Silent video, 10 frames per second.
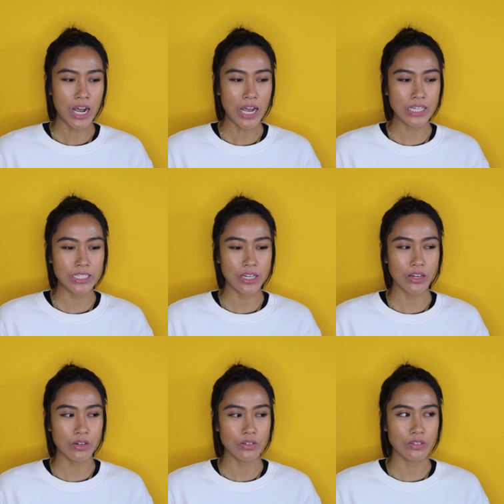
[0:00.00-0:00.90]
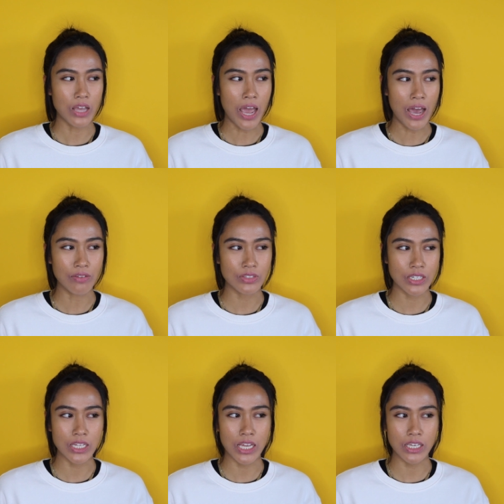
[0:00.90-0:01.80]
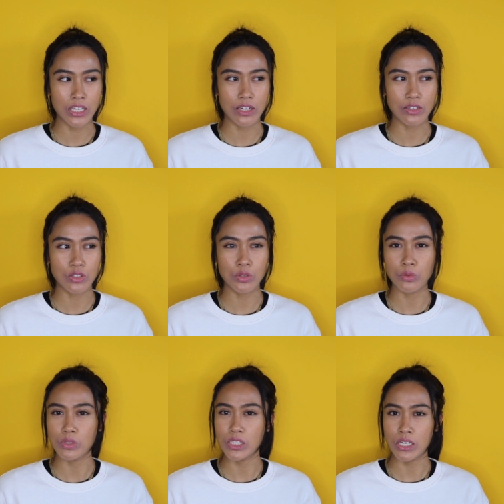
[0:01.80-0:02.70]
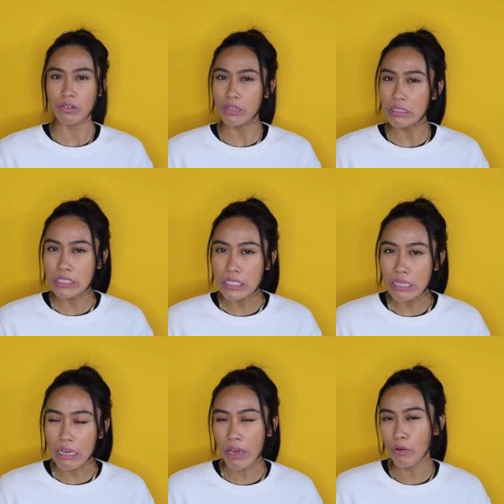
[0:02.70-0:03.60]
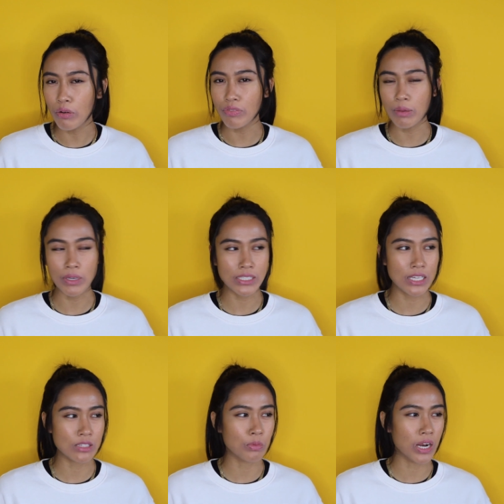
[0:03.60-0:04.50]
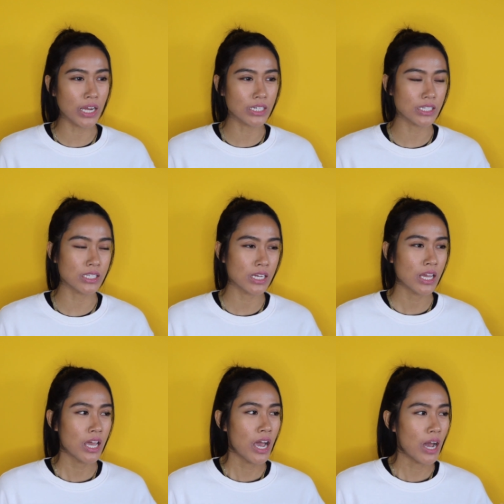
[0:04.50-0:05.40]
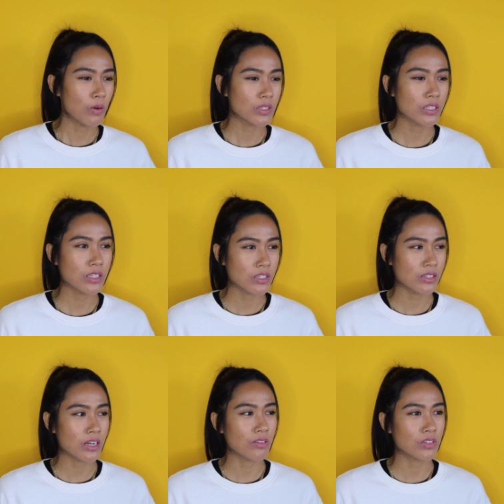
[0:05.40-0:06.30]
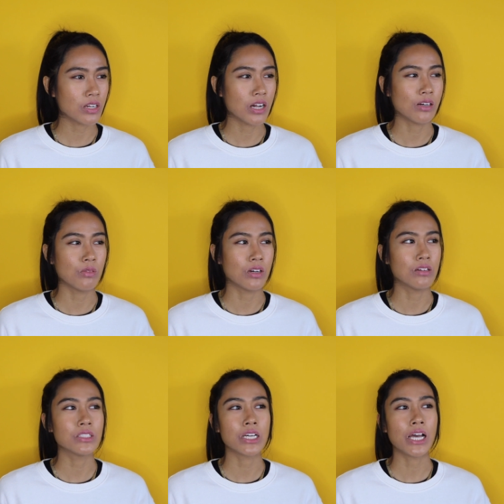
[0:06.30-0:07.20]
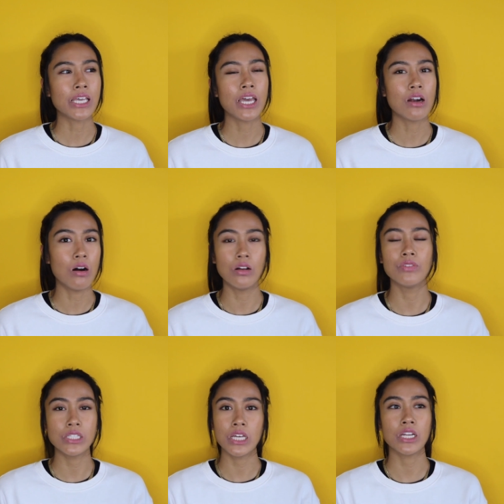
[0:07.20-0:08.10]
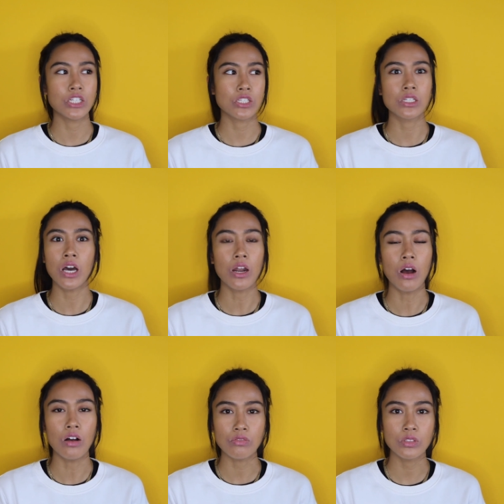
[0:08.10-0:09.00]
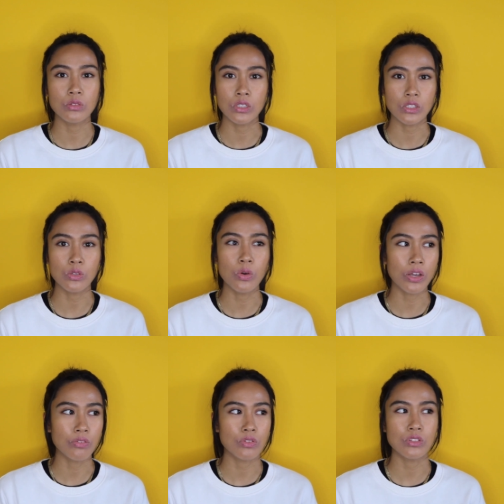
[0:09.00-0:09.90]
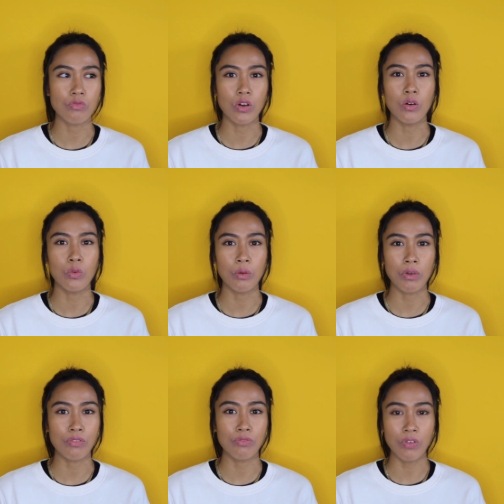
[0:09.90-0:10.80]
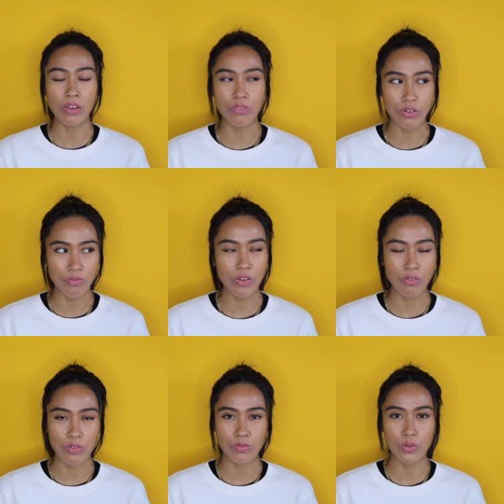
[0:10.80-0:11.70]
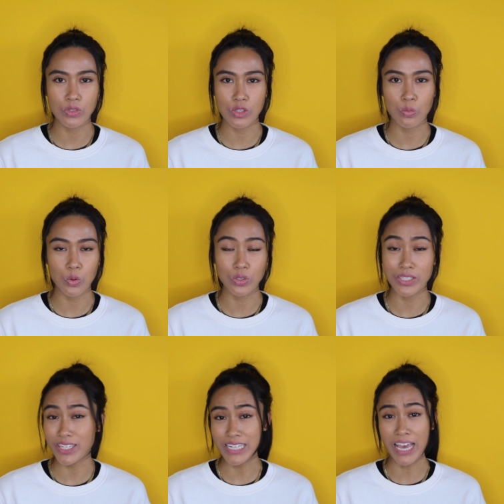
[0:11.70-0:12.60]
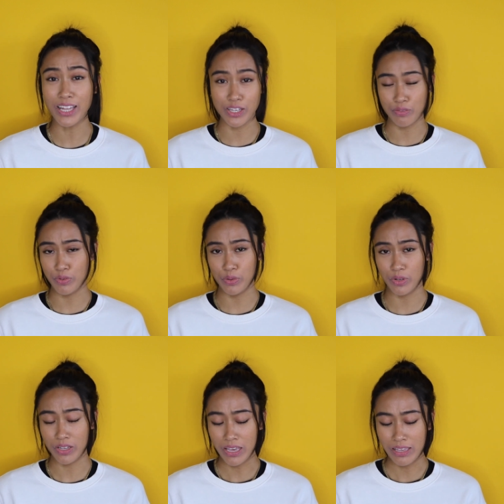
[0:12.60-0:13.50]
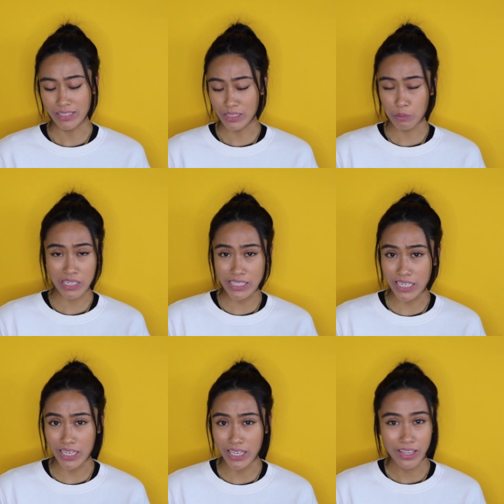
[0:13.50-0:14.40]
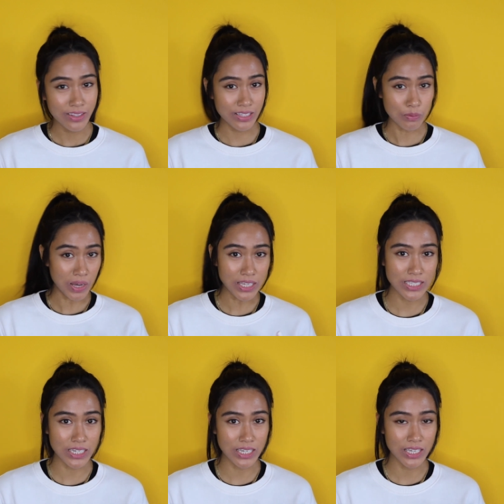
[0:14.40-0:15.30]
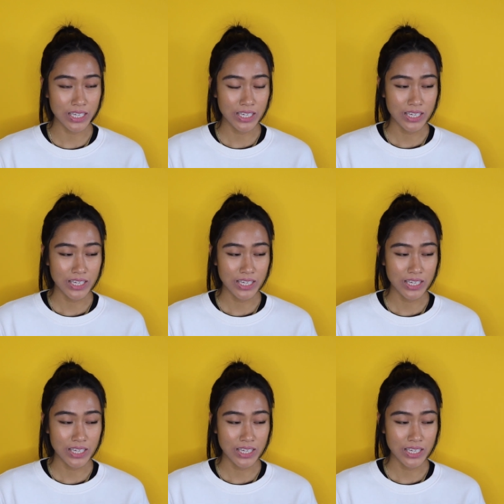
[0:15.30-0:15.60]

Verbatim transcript: I didn't have to take it too seriously. I don't know if that makes sense, but I just, I was in this state of denial where I was like, I can't all of a sudden just cut off gluten and soy. First of all, one of my favorite, favorite foods in the world is Italian food. That's pizza, that's pasta.